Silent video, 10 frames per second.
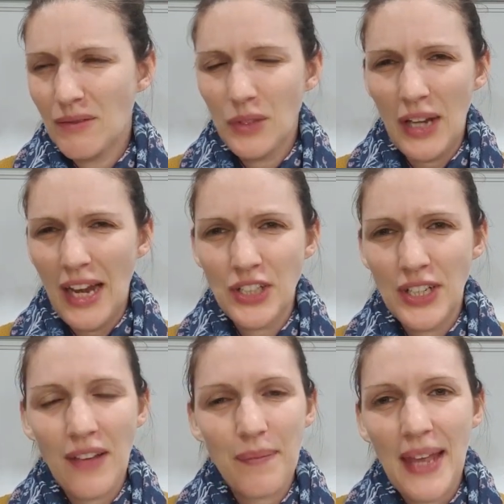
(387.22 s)
it actually
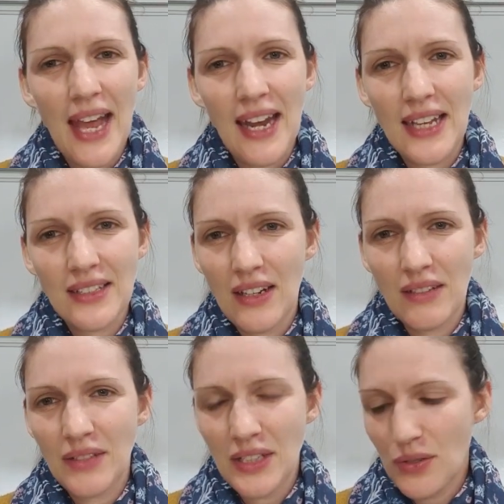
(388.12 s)
gave me headaches, and
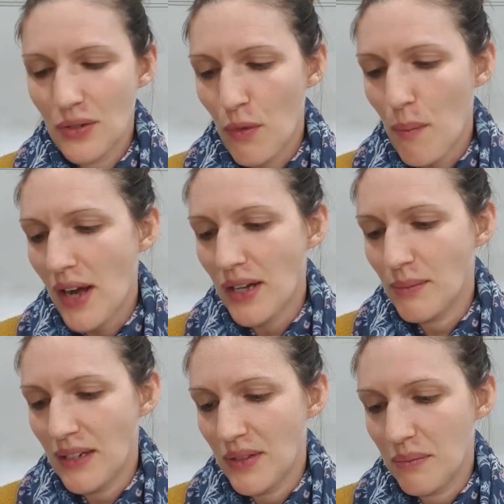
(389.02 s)
it sort of reminded
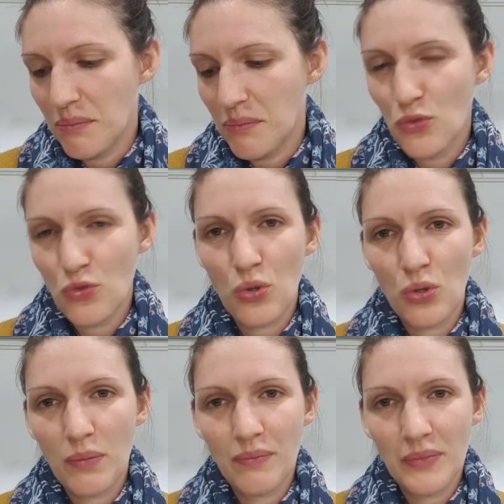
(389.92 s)
me of the
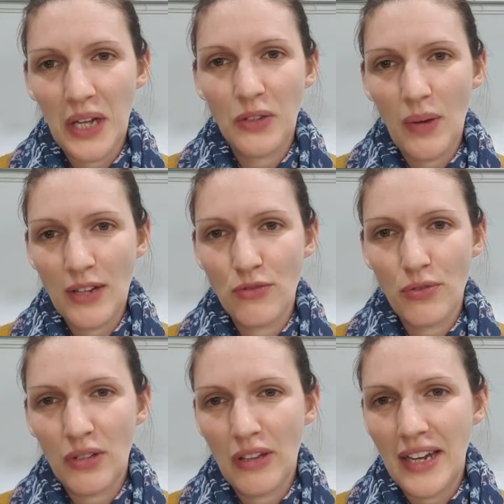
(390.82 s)
underwear
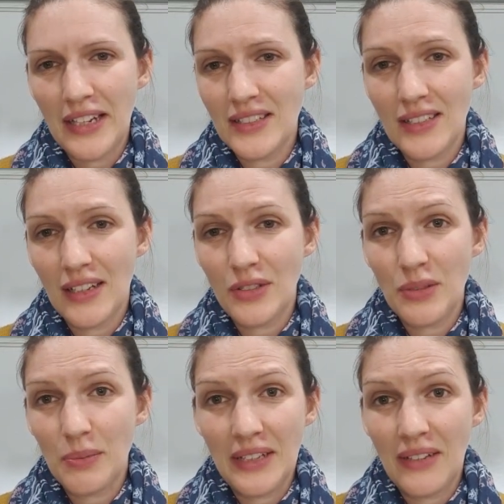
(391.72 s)
drawer liners that I used
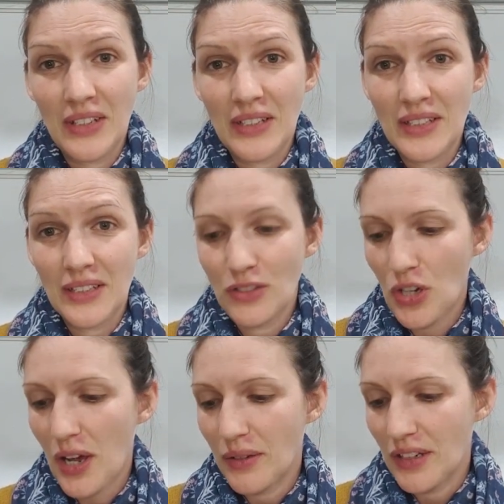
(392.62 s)
to be given as a
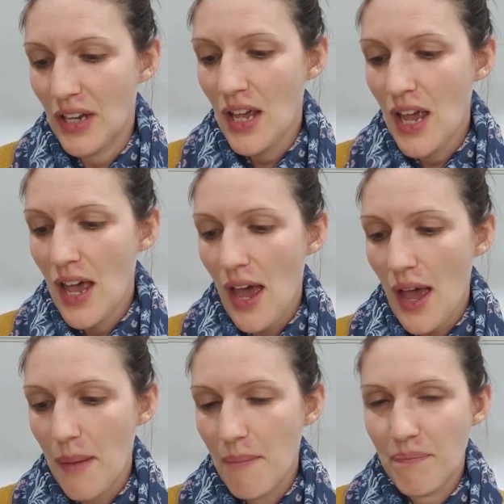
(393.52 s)
child,
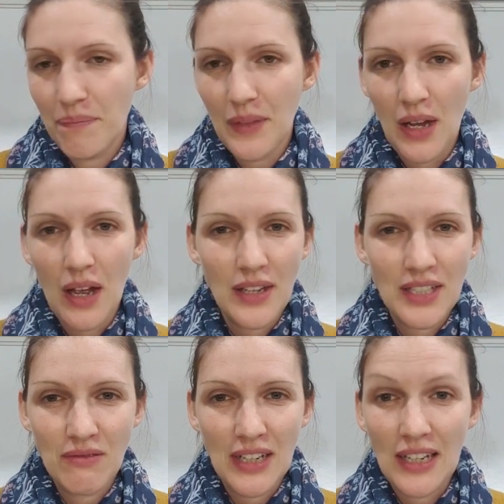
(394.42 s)
and I
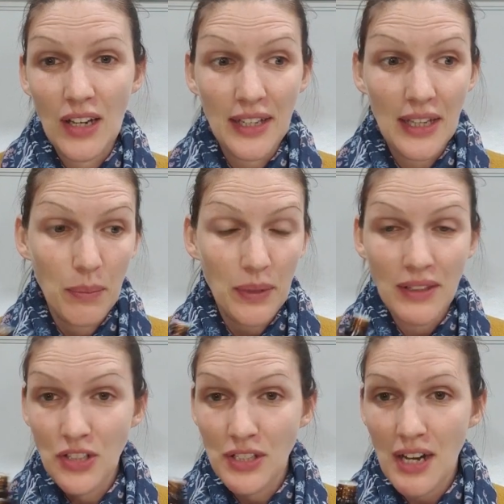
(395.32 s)
didn't really like it. But the
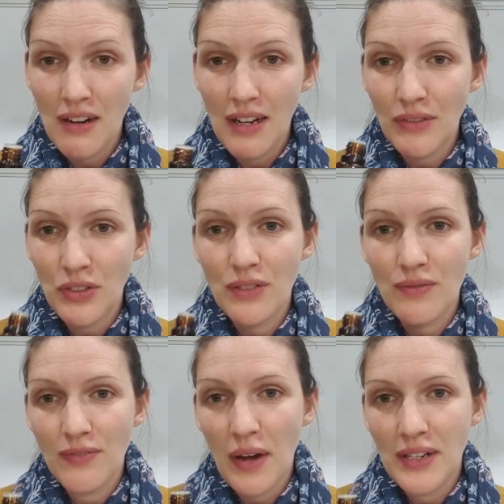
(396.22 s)
doTERRA lavender is
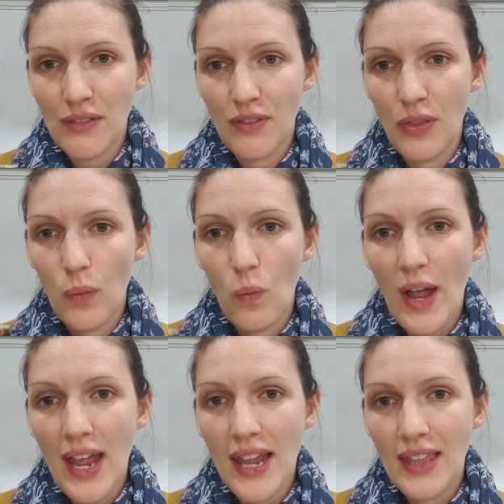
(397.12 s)
very different. The
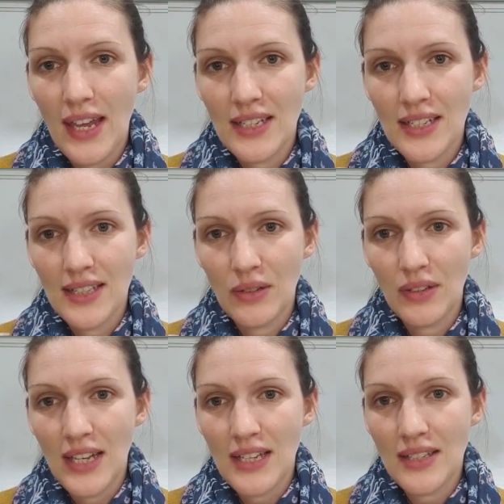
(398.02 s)
way they distill
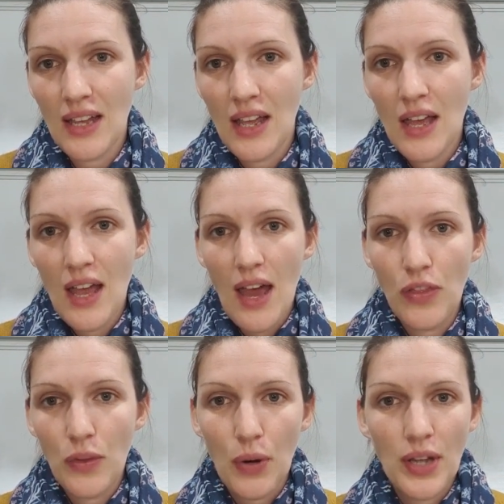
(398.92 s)
these and
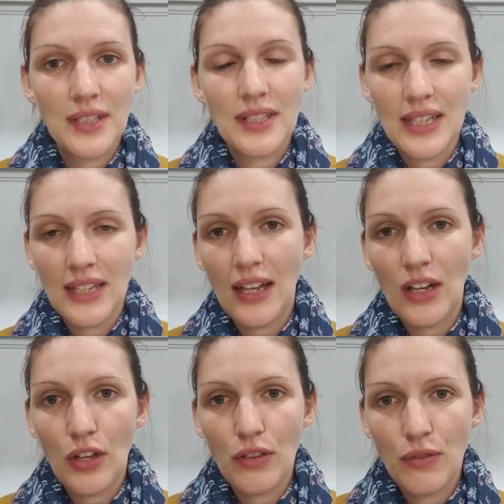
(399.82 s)
the processing they
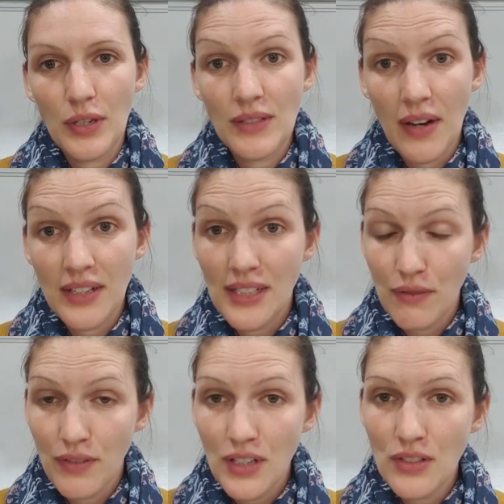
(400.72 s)
go through is very
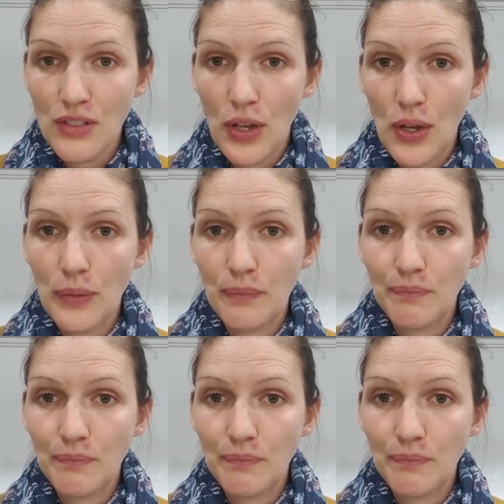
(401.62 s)
different. So